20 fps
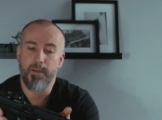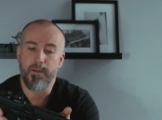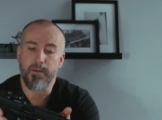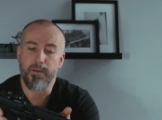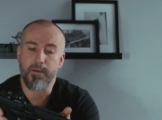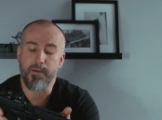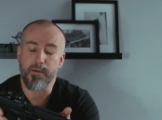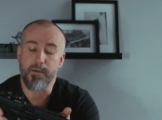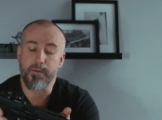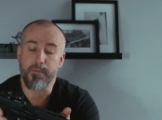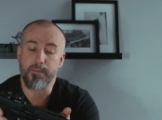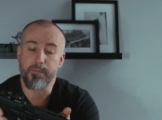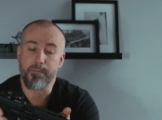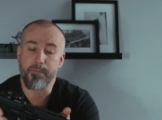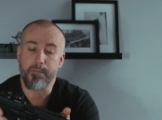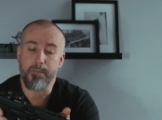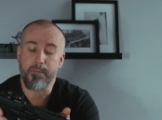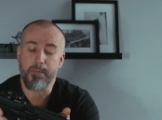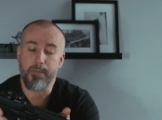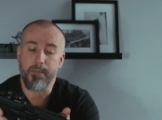And
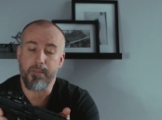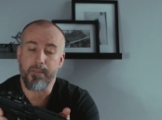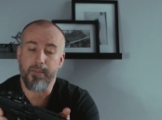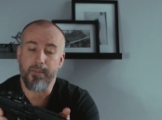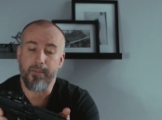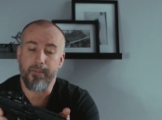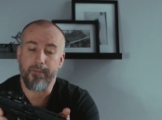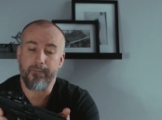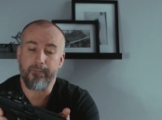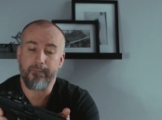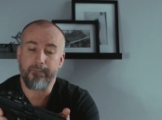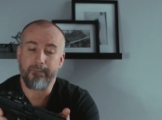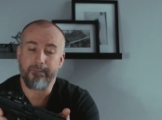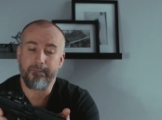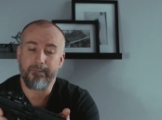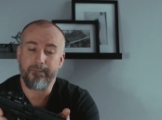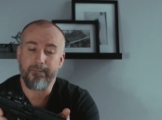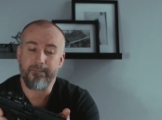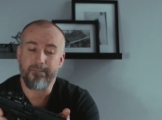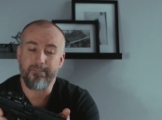
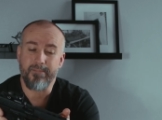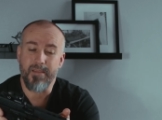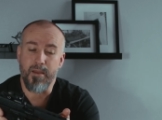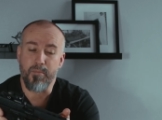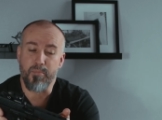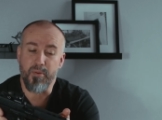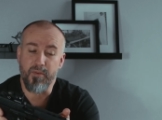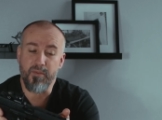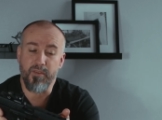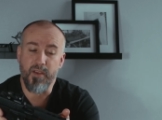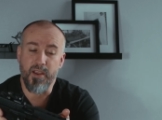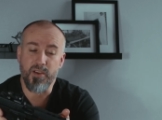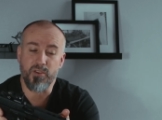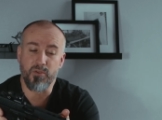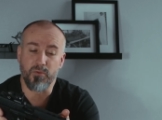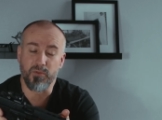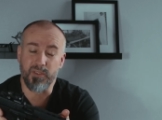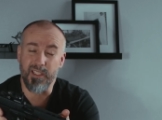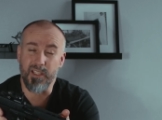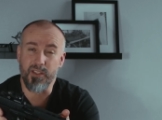
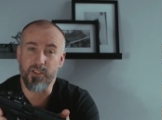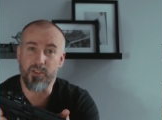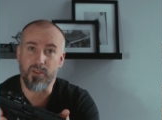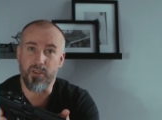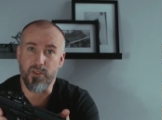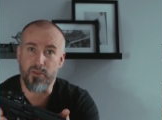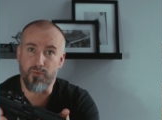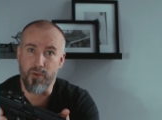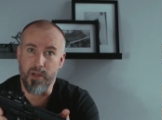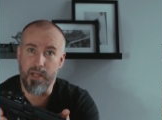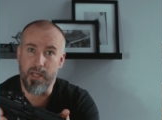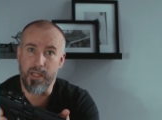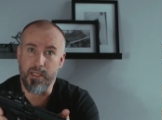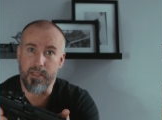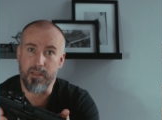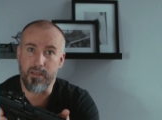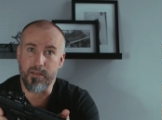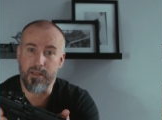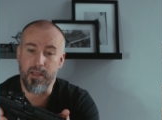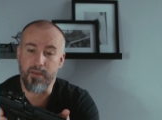professional diligence,
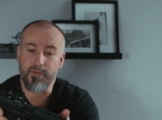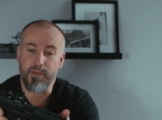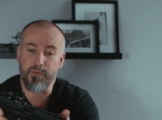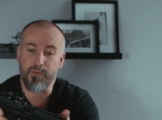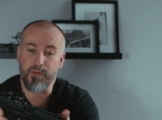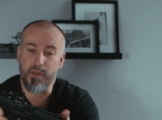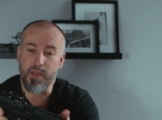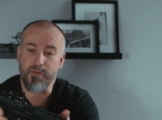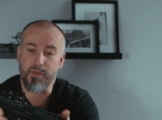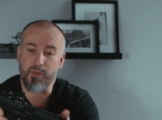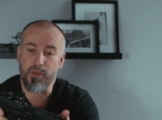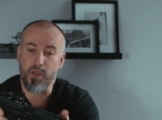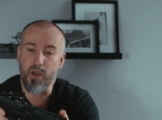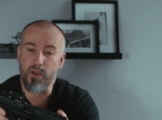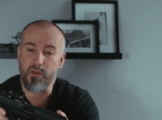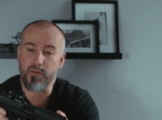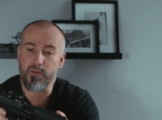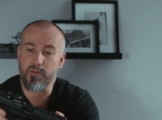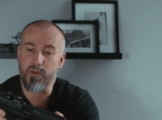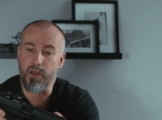really. If you've
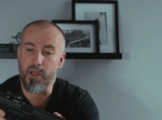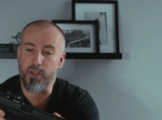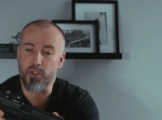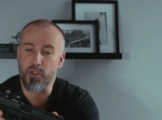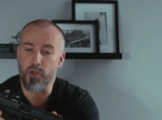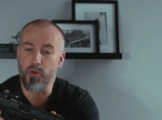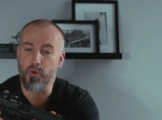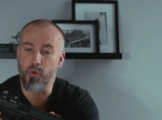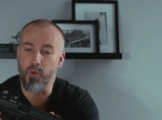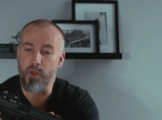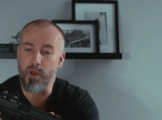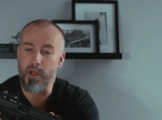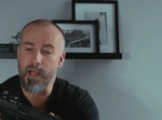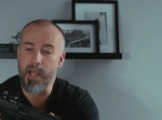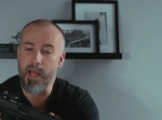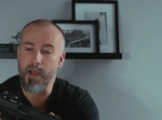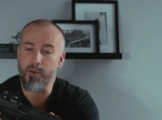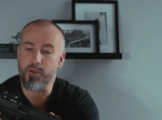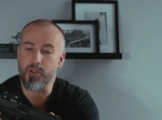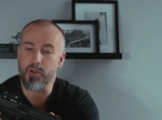got a tool that
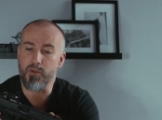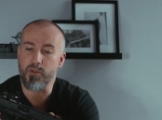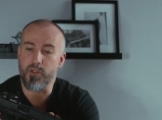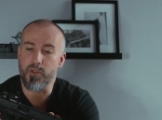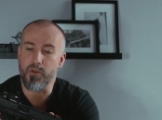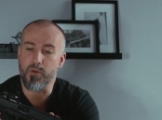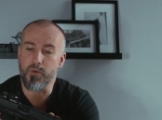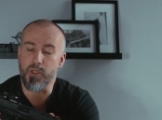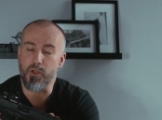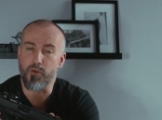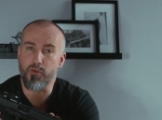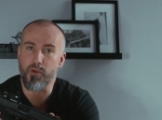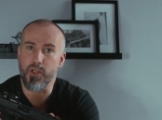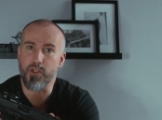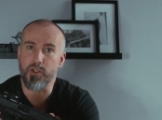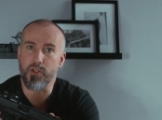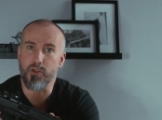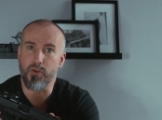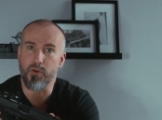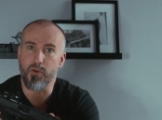allows you to
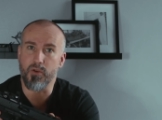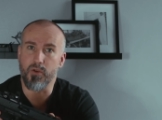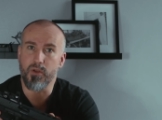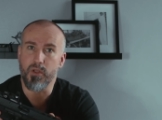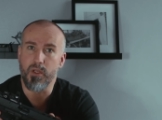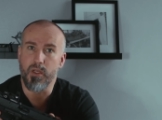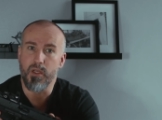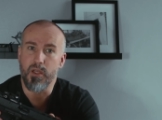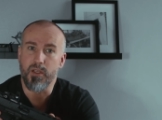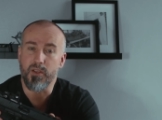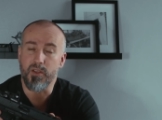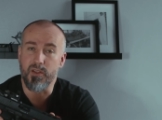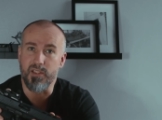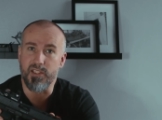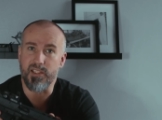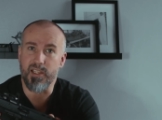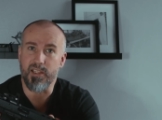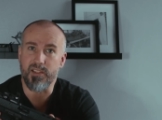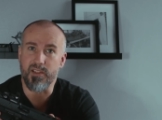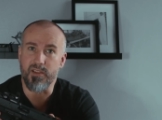increase your
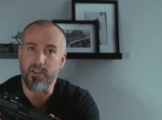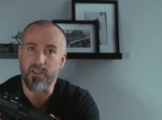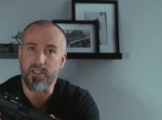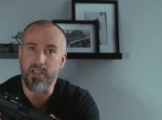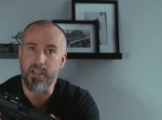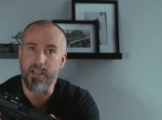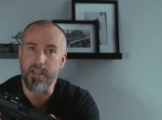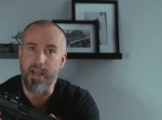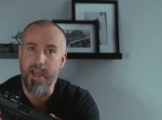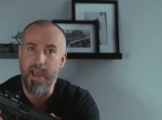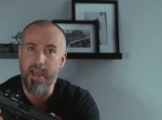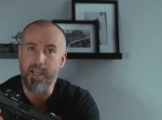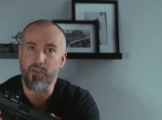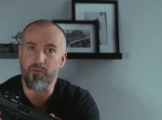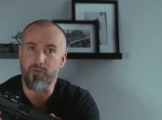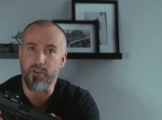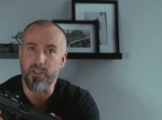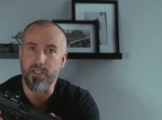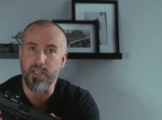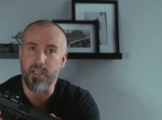consistency and
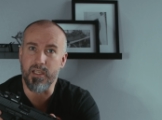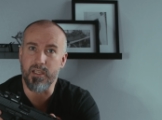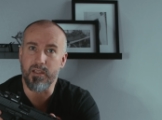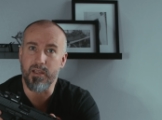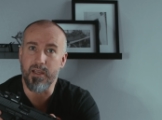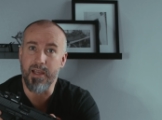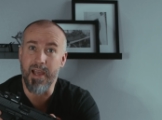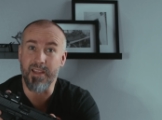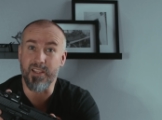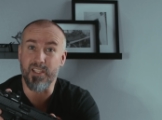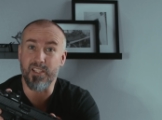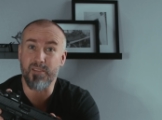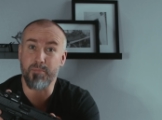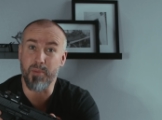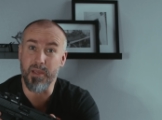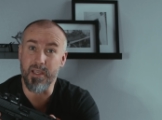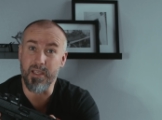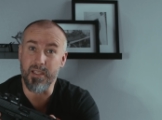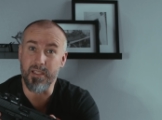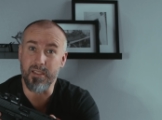accuracy and
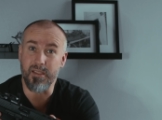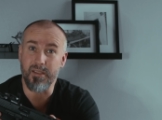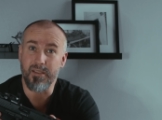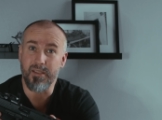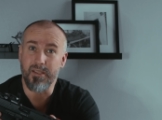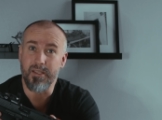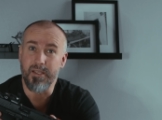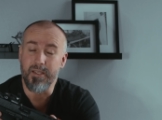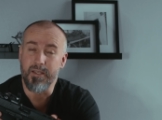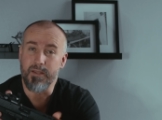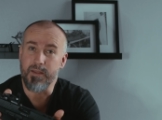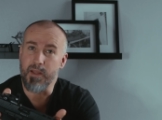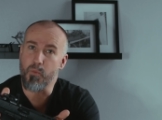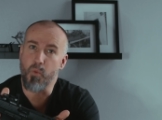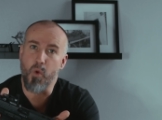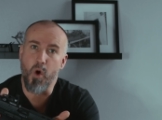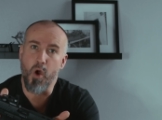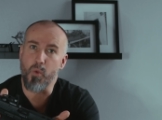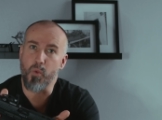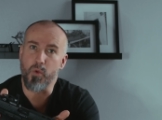speed, then
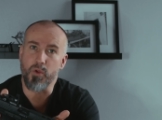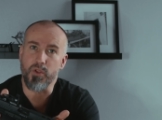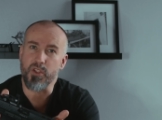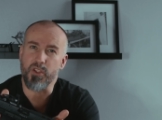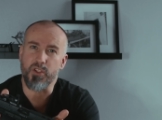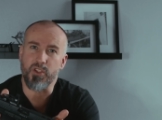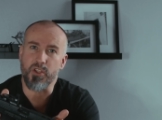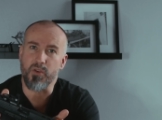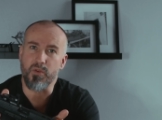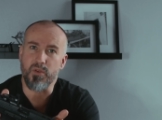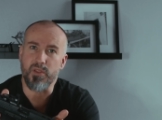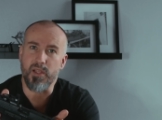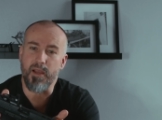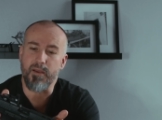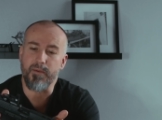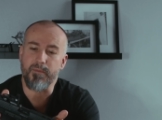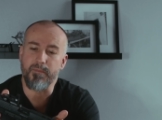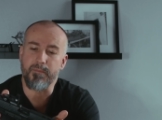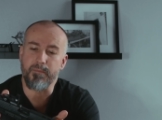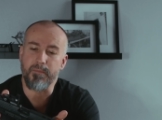why wouldn't you choose
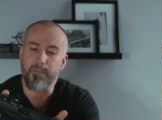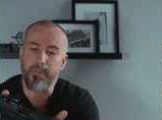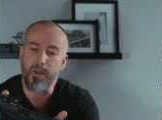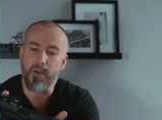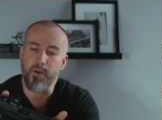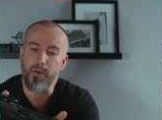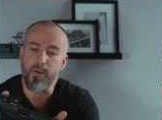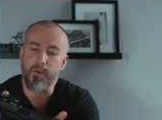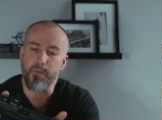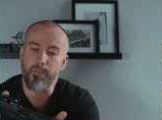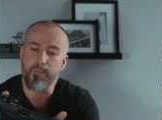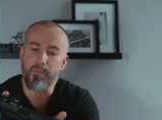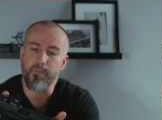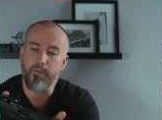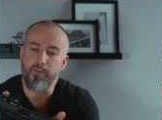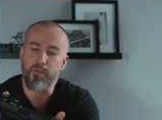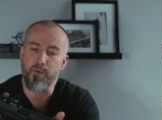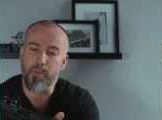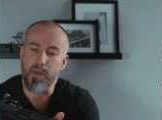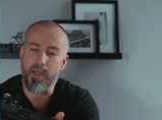that?
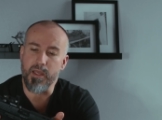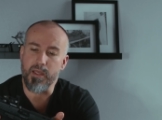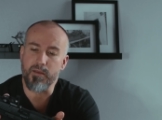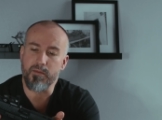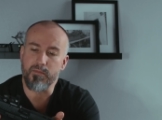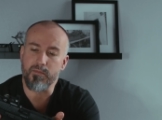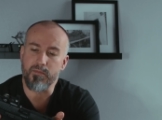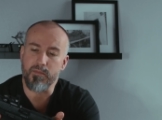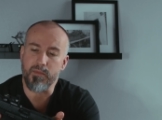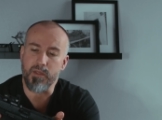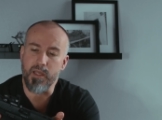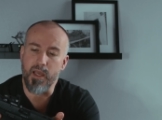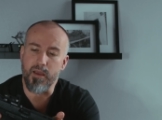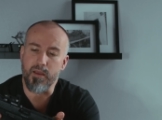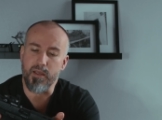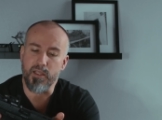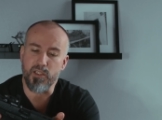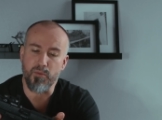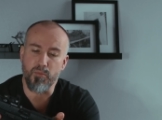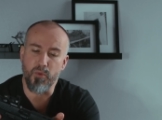For me, yeah,
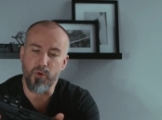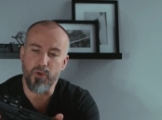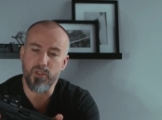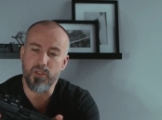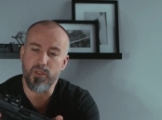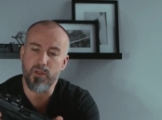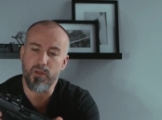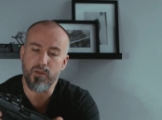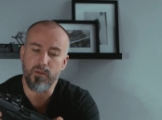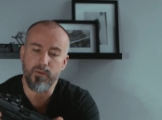it's a must.